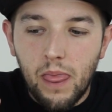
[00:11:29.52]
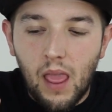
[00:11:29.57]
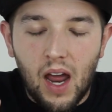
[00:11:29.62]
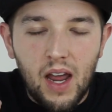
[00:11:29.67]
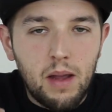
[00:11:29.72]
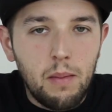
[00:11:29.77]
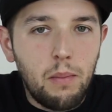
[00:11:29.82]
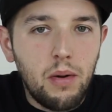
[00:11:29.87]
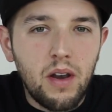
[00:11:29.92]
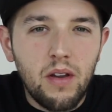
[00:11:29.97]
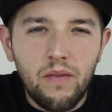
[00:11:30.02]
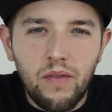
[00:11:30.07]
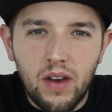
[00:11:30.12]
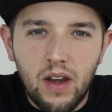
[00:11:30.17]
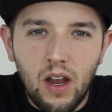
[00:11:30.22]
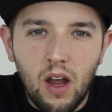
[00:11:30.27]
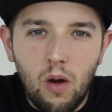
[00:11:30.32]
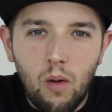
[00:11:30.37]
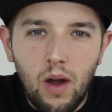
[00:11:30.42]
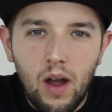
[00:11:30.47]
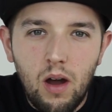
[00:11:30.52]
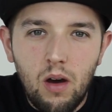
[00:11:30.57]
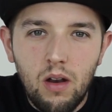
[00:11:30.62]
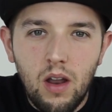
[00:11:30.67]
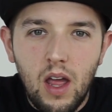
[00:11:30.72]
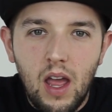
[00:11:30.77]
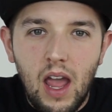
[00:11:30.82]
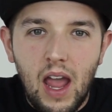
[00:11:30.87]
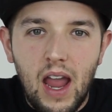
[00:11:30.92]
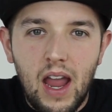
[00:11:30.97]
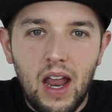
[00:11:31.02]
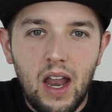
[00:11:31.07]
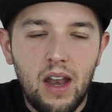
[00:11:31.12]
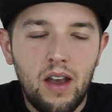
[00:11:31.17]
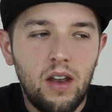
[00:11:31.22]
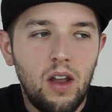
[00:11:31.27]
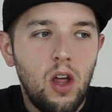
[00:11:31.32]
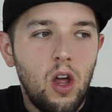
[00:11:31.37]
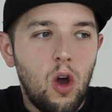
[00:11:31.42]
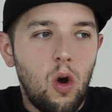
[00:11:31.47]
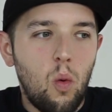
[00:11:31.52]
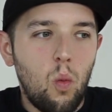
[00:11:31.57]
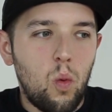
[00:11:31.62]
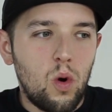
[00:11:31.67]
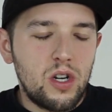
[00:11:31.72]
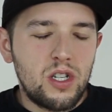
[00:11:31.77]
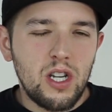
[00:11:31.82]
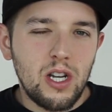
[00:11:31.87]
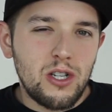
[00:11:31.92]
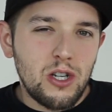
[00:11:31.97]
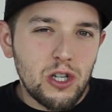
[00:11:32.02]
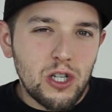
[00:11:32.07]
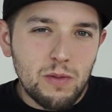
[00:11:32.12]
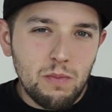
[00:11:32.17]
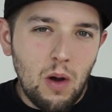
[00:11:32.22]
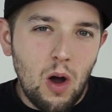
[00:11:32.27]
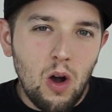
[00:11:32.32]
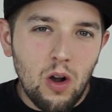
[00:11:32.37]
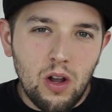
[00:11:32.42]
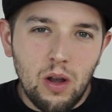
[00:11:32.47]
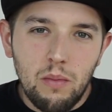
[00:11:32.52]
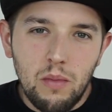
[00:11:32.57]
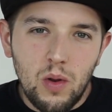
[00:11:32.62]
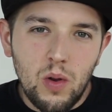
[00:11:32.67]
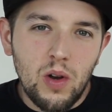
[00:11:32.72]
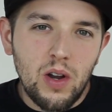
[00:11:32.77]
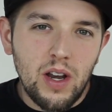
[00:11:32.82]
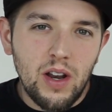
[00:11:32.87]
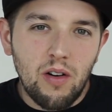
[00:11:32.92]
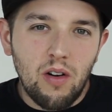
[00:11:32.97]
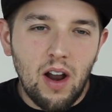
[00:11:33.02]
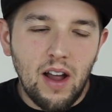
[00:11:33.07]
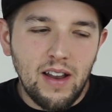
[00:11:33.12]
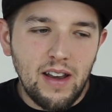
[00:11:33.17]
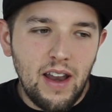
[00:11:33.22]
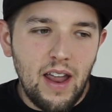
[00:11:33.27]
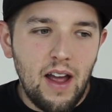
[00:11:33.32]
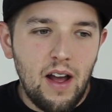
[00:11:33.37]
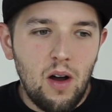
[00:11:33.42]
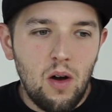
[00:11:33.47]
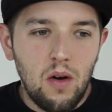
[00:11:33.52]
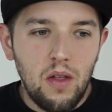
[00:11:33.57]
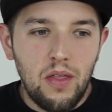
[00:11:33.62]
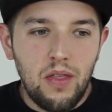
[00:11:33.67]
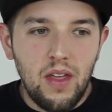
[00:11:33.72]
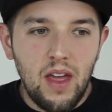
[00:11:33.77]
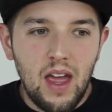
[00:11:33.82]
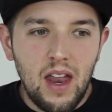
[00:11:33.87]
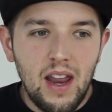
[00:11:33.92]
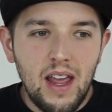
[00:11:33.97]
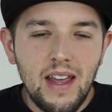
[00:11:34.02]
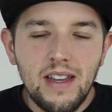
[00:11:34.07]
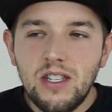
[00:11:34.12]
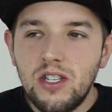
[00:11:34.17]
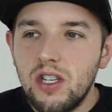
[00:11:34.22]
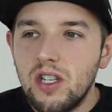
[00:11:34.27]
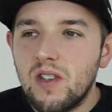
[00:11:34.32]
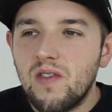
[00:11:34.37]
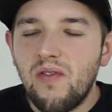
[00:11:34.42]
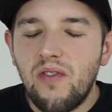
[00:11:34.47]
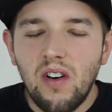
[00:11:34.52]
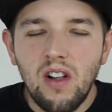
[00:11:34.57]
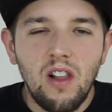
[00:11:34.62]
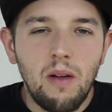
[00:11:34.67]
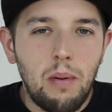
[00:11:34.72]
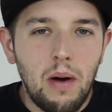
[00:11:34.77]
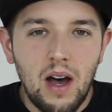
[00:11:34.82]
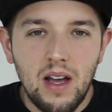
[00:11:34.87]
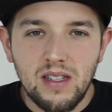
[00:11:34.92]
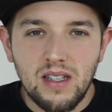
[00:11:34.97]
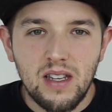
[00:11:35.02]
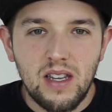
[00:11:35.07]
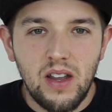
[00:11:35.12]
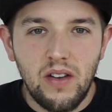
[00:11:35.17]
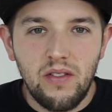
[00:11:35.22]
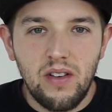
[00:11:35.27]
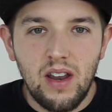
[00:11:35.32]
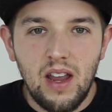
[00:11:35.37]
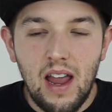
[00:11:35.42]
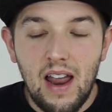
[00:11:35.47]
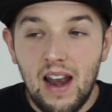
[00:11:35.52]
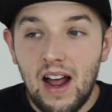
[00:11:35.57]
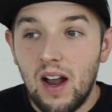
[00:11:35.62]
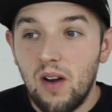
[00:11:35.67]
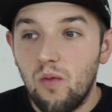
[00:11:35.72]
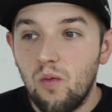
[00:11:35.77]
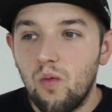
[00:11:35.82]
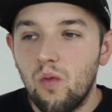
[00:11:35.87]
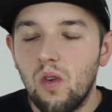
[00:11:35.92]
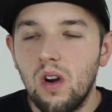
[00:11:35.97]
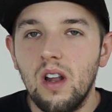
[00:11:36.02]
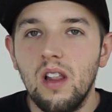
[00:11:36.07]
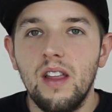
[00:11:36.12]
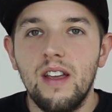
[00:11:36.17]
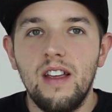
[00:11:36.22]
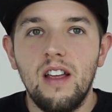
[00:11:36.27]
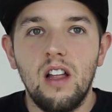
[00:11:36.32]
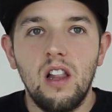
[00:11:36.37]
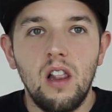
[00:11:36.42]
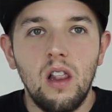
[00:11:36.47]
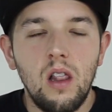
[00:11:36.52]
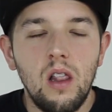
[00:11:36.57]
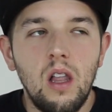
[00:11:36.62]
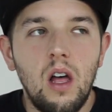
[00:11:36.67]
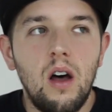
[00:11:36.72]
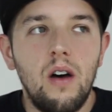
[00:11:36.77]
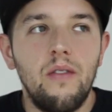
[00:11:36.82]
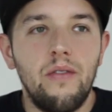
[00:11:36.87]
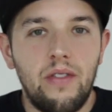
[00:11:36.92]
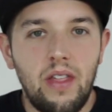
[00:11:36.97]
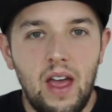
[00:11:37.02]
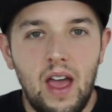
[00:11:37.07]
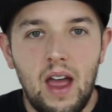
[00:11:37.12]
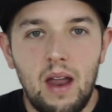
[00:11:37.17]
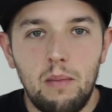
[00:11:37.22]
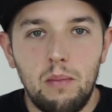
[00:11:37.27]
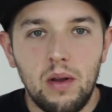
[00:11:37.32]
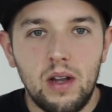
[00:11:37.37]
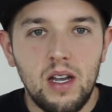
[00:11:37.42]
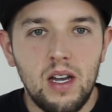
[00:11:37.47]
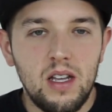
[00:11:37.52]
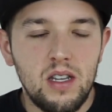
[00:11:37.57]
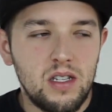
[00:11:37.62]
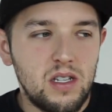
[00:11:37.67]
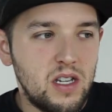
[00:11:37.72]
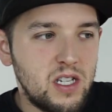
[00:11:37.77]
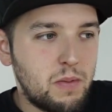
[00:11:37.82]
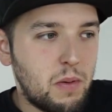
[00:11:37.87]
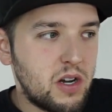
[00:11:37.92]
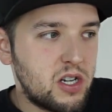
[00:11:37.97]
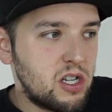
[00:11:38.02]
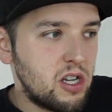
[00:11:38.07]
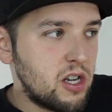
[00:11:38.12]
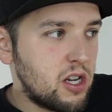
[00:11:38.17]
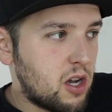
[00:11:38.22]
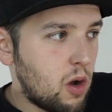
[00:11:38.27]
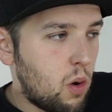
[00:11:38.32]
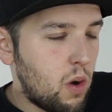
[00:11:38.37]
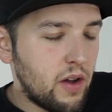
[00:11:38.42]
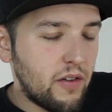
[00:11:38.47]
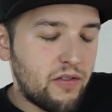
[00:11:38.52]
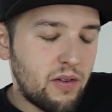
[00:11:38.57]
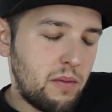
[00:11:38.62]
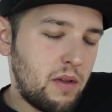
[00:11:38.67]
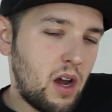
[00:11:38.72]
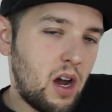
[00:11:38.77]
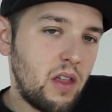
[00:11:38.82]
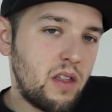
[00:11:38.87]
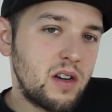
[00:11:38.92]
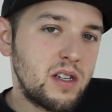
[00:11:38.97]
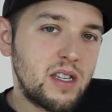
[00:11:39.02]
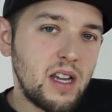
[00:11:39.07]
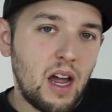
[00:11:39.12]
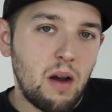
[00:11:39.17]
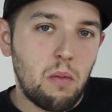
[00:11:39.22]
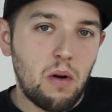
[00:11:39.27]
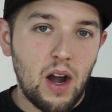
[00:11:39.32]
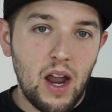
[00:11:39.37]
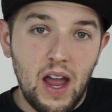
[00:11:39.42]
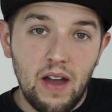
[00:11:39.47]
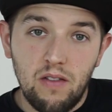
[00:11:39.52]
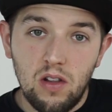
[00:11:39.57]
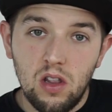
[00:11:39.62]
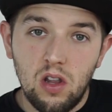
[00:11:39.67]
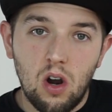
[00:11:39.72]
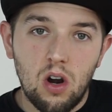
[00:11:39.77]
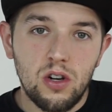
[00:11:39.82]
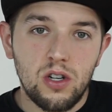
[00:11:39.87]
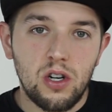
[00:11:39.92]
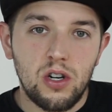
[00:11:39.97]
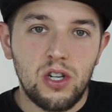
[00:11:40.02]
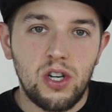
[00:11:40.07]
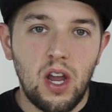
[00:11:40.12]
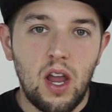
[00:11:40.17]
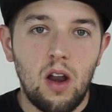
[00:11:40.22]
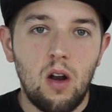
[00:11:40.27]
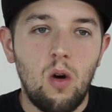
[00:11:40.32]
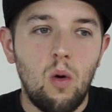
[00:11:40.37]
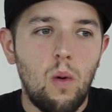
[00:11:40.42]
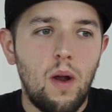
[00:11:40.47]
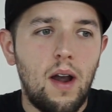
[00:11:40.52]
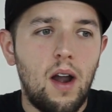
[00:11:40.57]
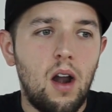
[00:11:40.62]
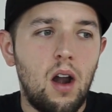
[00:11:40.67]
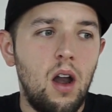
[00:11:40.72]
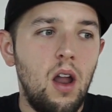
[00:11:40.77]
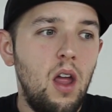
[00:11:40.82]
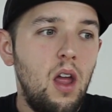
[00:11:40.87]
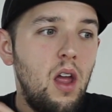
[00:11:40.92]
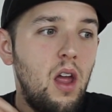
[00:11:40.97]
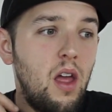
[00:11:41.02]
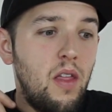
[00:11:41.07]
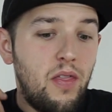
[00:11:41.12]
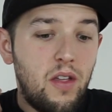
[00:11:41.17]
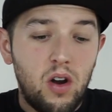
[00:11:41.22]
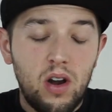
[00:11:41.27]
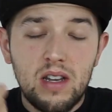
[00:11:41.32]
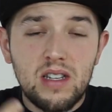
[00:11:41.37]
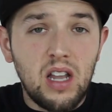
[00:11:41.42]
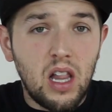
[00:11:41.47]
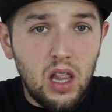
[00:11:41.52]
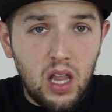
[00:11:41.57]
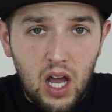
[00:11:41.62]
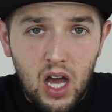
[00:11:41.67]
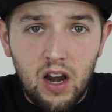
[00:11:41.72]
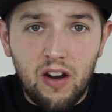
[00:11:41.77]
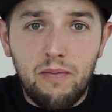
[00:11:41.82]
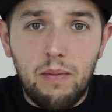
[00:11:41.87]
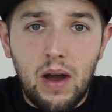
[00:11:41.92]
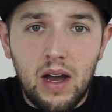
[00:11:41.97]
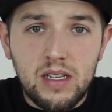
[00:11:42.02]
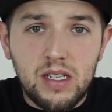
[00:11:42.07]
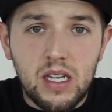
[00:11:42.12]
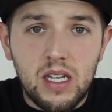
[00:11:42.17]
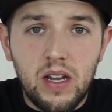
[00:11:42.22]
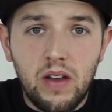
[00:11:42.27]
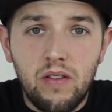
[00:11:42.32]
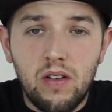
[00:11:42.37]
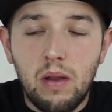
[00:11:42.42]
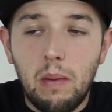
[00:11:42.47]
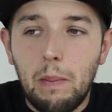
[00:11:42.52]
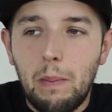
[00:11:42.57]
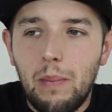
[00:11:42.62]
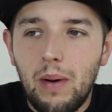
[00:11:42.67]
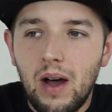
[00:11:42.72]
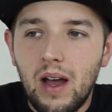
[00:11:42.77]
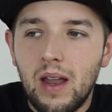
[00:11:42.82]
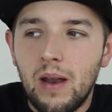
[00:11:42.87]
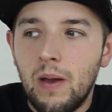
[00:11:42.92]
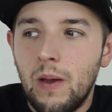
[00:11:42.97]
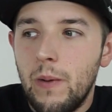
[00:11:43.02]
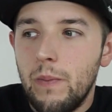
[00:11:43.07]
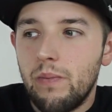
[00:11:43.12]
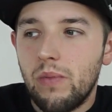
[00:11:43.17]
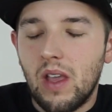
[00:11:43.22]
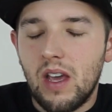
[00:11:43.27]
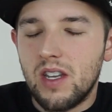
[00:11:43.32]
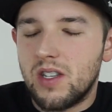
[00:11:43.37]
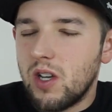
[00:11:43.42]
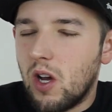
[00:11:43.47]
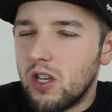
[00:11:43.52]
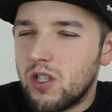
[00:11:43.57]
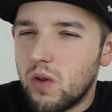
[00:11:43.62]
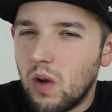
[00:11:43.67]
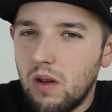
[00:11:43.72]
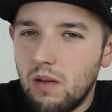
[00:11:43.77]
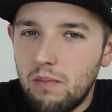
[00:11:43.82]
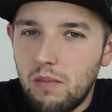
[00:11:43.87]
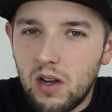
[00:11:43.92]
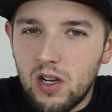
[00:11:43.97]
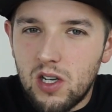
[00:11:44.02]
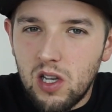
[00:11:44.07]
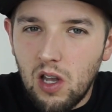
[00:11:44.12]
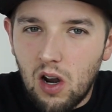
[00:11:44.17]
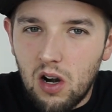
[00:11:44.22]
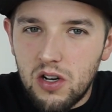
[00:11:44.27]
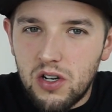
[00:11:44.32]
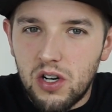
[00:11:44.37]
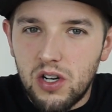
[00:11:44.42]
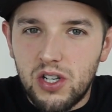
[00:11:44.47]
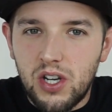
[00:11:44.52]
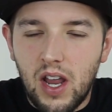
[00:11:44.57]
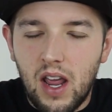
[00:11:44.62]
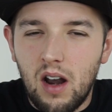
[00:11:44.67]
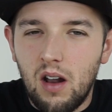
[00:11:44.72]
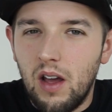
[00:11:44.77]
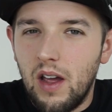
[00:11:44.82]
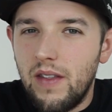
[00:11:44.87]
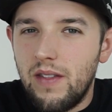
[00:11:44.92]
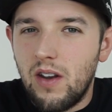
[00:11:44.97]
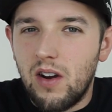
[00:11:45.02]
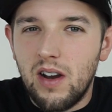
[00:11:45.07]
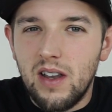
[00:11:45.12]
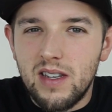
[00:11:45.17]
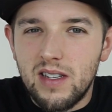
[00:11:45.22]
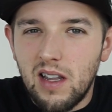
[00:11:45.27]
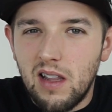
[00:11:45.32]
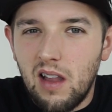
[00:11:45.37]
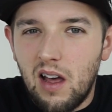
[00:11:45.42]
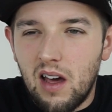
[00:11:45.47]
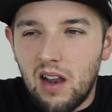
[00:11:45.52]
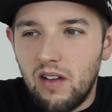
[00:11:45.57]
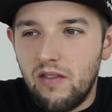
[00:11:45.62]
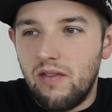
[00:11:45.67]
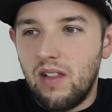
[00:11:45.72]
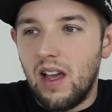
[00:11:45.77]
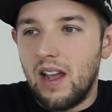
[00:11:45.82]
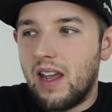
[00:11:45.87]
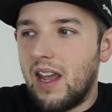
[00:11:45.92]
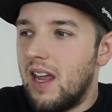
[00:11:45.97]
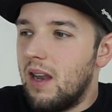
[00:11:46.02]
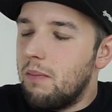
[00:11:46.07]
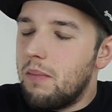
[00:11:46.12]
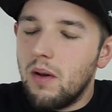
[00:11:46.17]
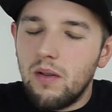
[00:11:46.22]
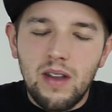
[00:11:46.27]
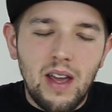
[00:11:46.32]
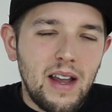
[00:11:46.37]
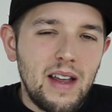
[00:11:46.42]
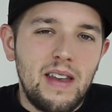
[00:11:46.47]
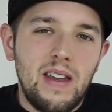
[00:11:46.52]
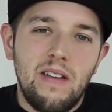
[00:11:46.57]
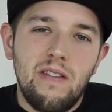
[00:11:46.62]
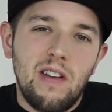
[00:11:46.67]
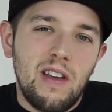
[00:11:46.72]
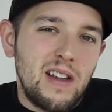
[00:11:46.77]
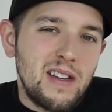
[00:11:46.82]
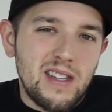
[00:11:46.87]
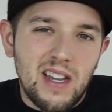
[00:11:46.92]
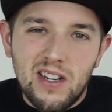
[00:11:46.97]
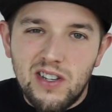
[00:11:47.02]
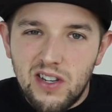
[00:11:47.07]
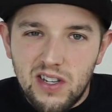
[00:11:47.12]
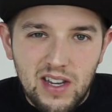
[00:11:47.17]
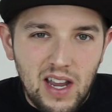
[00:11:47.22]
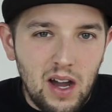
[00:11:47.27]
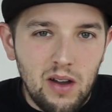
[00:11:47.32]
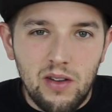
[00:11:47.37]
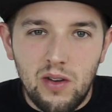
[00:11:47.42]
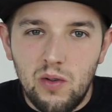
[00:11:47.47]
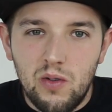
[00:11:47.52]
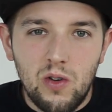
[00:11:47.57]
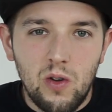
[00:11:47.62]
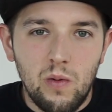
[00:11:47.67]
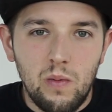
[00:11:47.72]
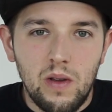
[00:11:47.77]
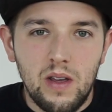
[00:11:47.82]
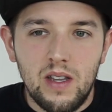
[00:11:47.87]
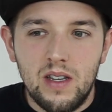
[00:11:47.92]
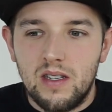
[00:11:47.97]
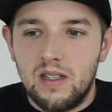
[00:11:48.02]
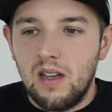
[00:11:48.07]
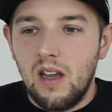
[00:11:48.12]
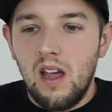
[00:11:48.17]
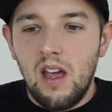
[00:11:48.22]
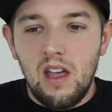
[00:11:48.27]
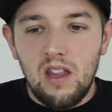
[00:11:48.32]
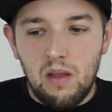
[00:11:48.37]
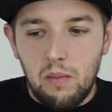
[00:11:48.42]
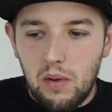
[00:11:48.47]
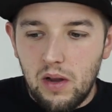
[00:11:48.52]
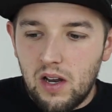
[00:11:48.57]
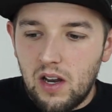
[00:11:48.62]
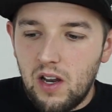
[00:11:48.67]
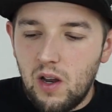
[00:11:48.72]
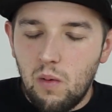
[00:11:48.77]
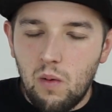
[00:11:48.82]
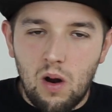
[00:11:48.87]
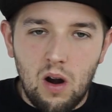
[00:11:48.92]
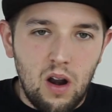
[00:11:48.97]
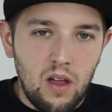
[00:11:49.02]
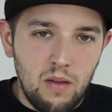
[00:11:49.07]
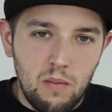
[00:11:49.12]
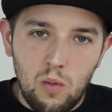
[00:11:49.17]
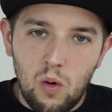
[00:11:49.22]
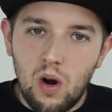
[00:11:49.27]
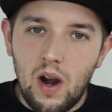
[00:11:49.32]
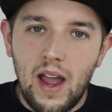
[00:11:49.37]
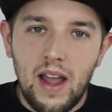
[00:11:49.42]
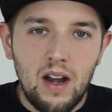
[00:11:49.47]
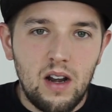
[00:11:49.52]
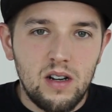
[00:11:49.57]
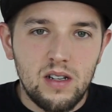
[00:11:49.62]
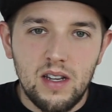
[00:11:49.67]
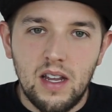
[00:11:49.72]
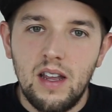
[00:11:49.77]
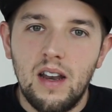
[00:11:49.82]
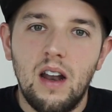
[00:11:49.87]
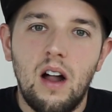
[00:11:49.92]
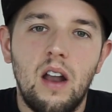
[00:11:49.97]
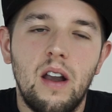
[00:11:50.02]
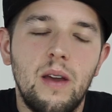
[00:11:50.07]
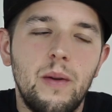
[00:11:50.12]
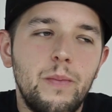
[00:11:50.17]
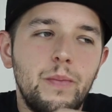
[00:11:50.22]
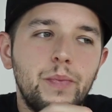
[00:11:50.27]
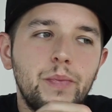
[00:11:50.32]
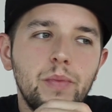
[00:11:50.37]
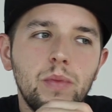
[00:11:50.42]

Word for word: I can put a video out, and we're such a small community right now that it's just full of positivity, and I really love that, because especially going from the other side where I have a larger channel where there is a lot of positivity, but it's also a much larger channel, and there is a lot of like inbuilt negativity, because that's just how YouTube is. The bigger you are, the more haters get on it.